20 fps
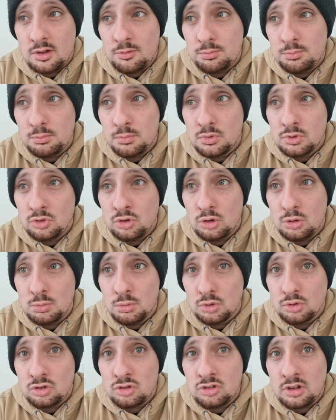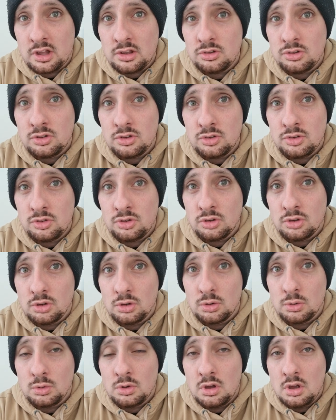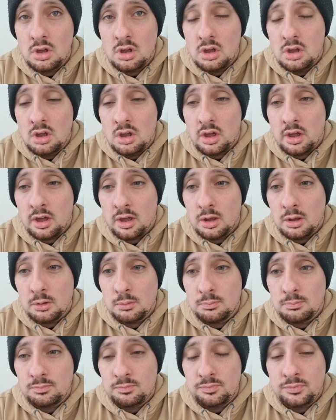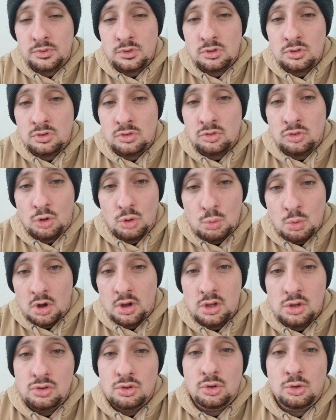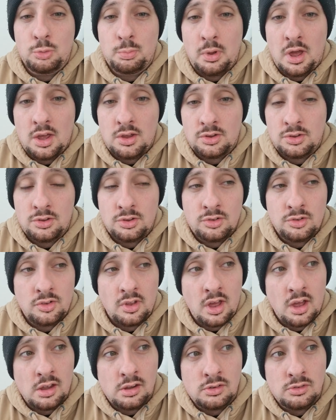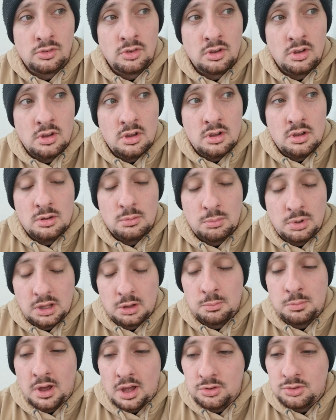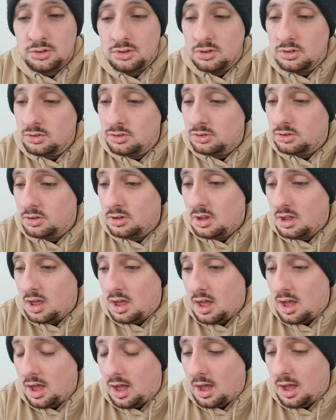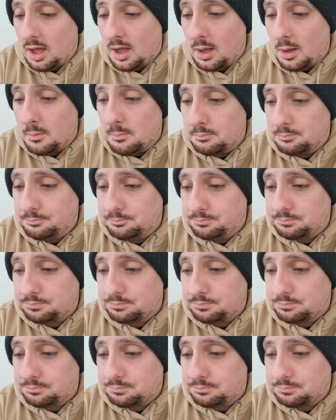have too much chances to do what he does best and pick passes. So